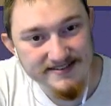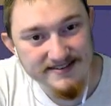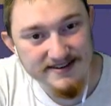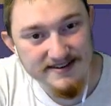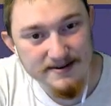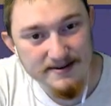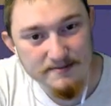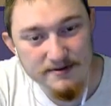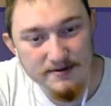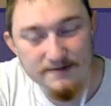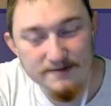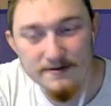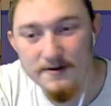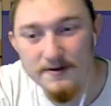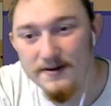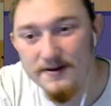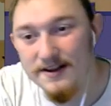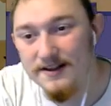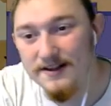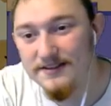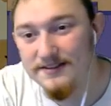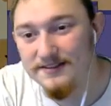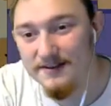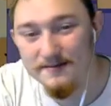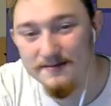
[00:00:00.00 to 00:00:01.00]

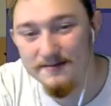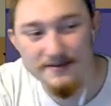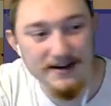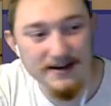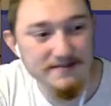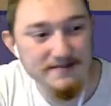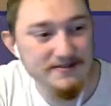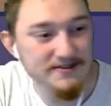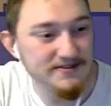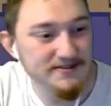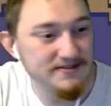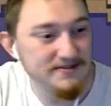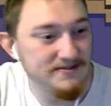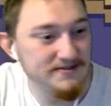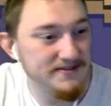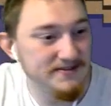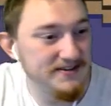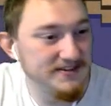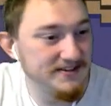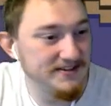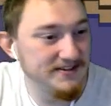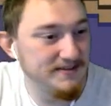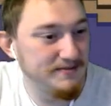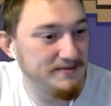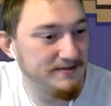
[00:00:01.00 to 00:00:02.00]
Provoking, sometimes there's a
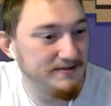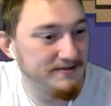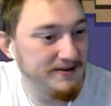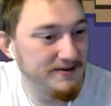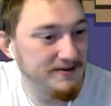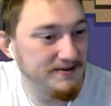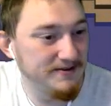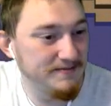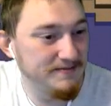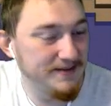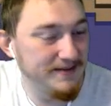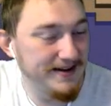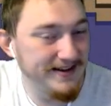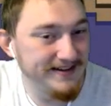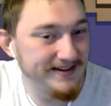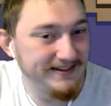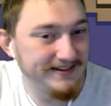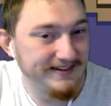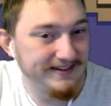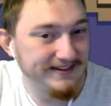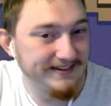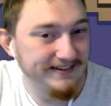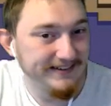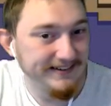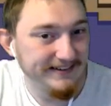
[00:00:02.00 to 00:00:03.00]
reason to provoke, but
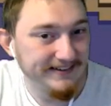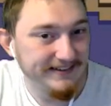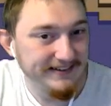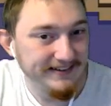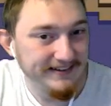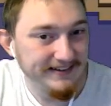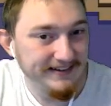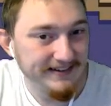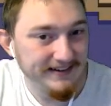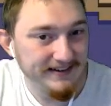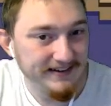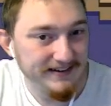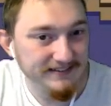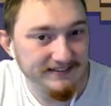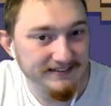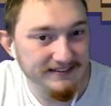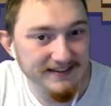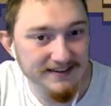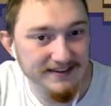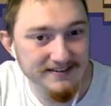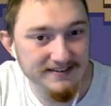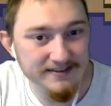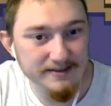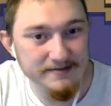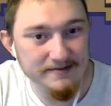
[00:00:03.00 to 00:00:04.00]

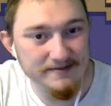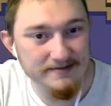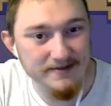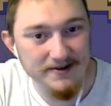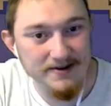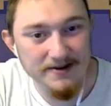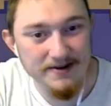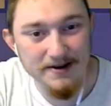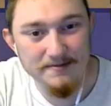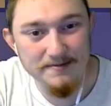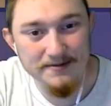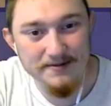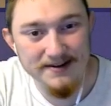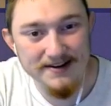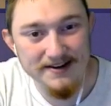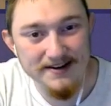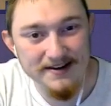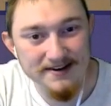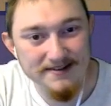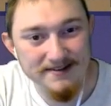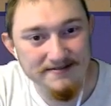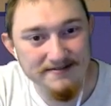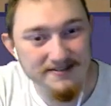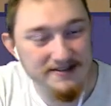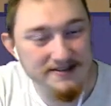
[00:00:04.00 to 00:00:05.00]
that's a little bit more
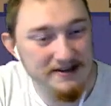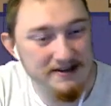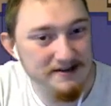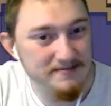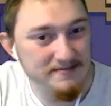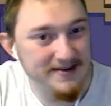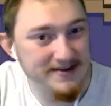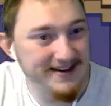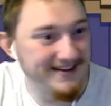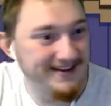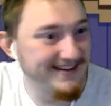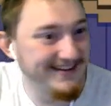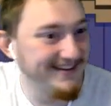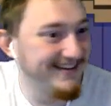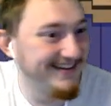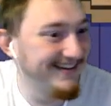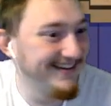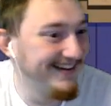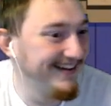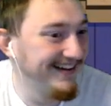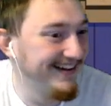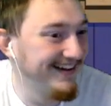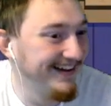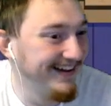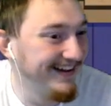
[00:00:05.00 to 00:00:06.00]
complicated of a topic.
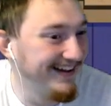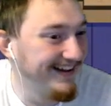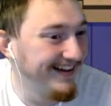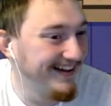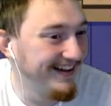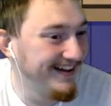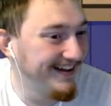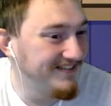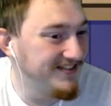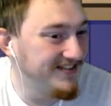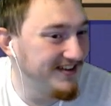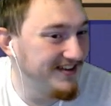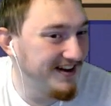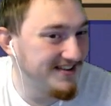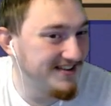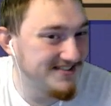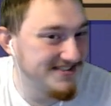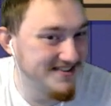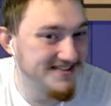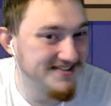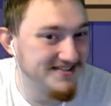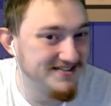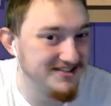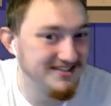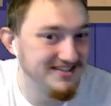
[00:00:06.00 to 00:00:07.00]
If you guys are
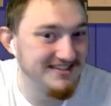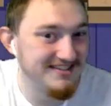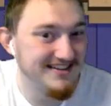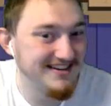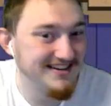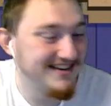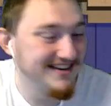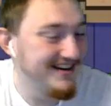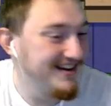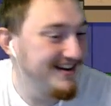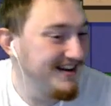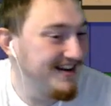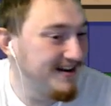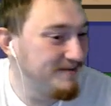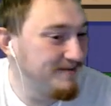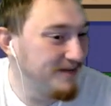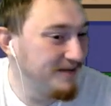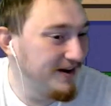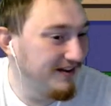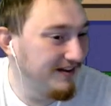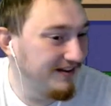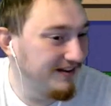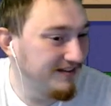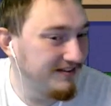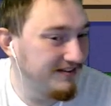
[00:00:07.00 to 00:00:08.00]
interested in my
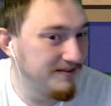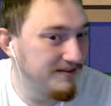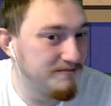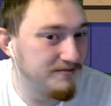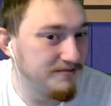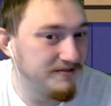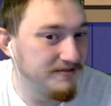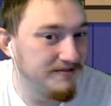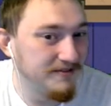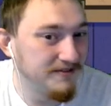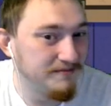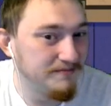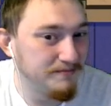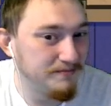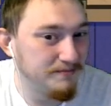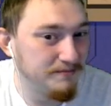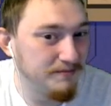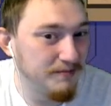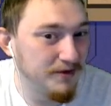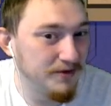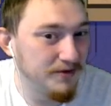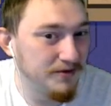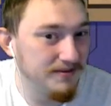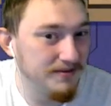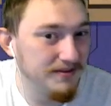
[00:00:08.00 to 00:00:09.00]
thoughts on
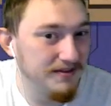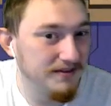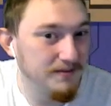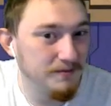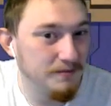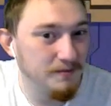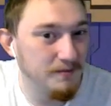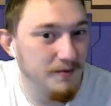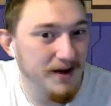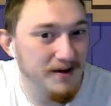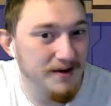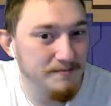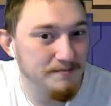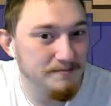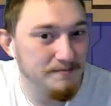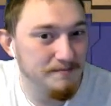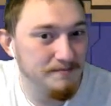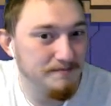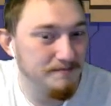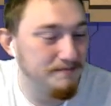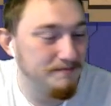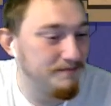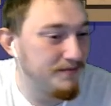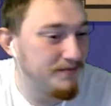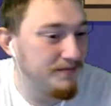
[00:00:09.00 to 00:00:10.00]
when
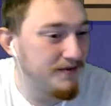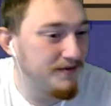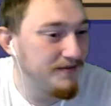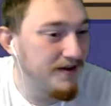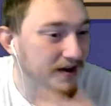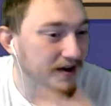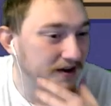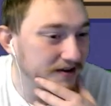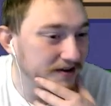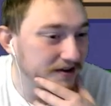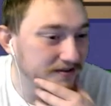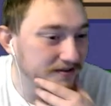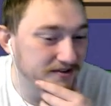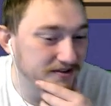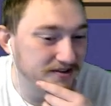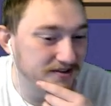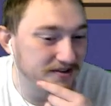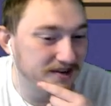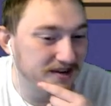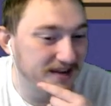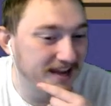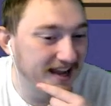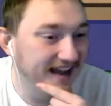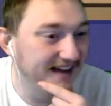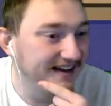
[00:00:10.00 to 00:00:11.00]
provocative is
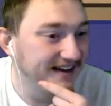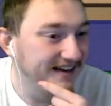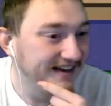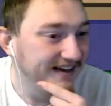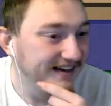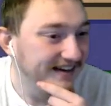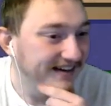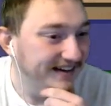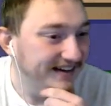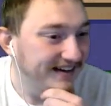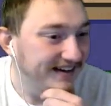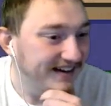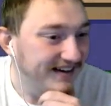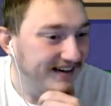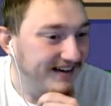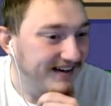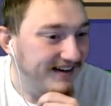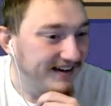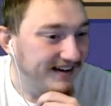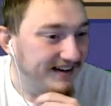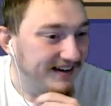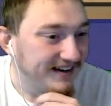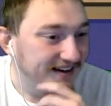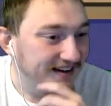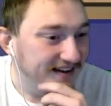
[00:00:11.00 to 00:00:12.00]
okay.
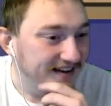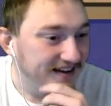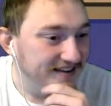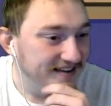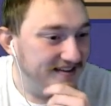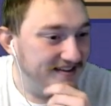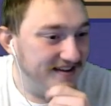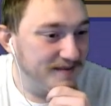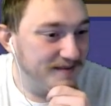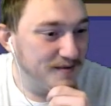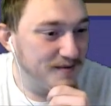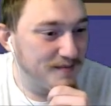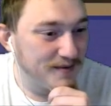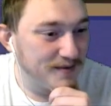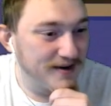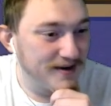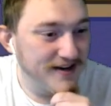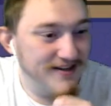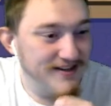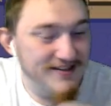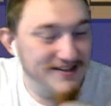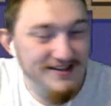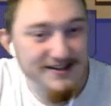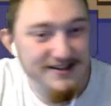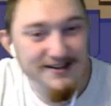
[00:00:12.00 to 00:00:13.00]
He seems pretty
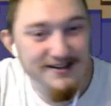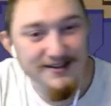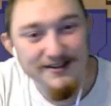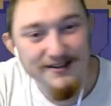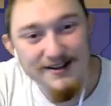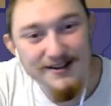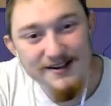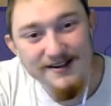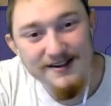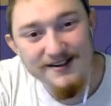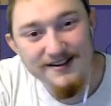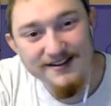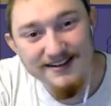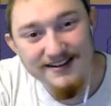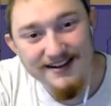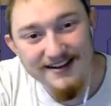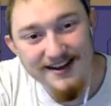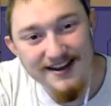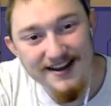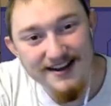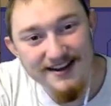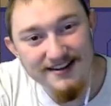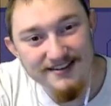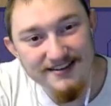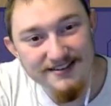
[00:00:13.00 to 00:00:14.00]
chill, lol. Yeah.